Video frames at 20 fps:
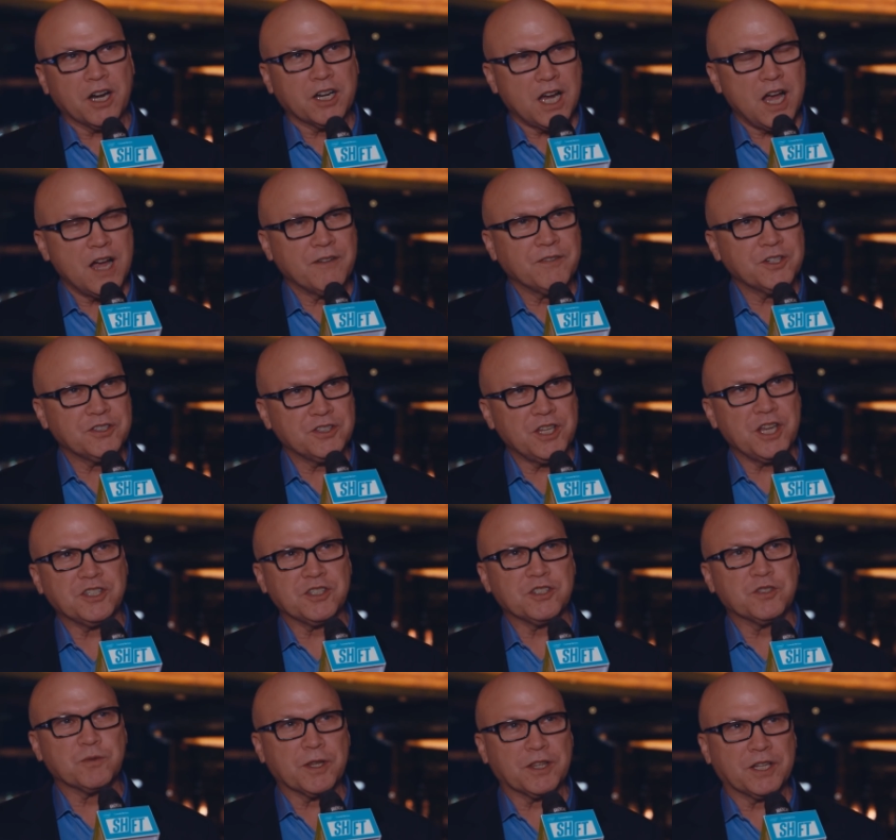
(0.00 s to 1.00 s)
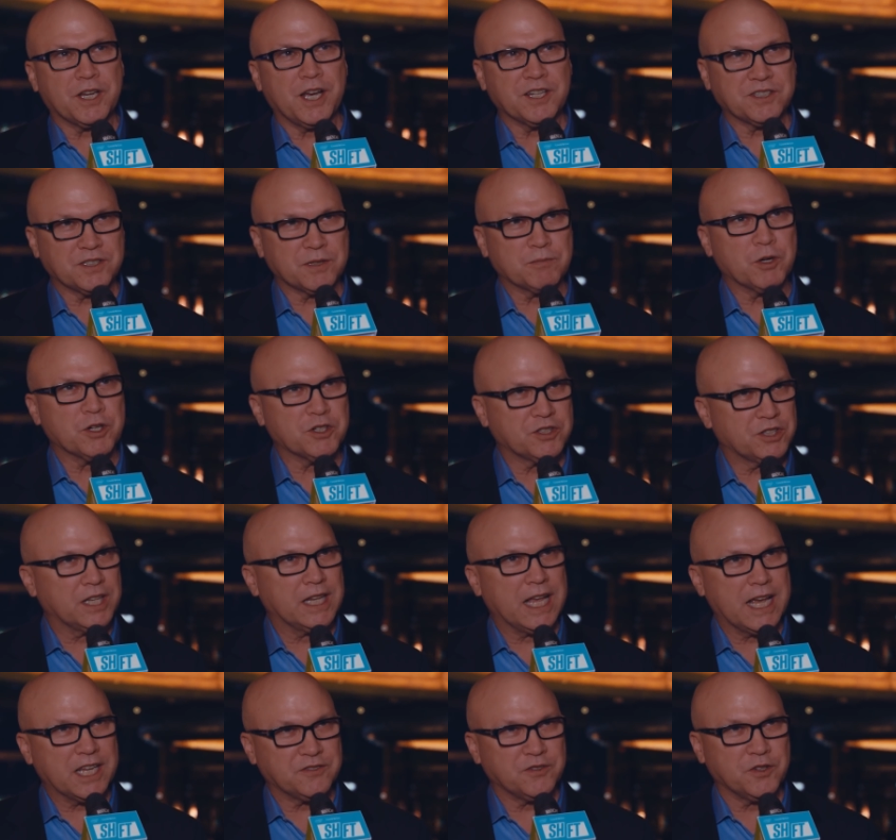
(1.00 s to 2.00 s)
our conversations with customers the
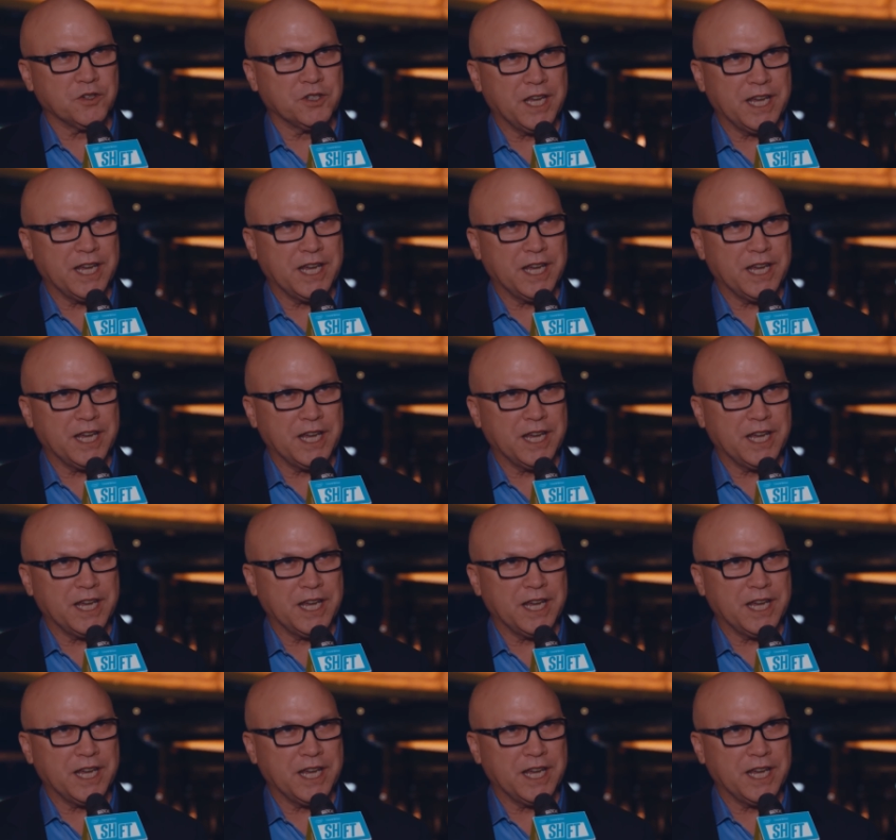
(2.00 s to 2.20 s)
last few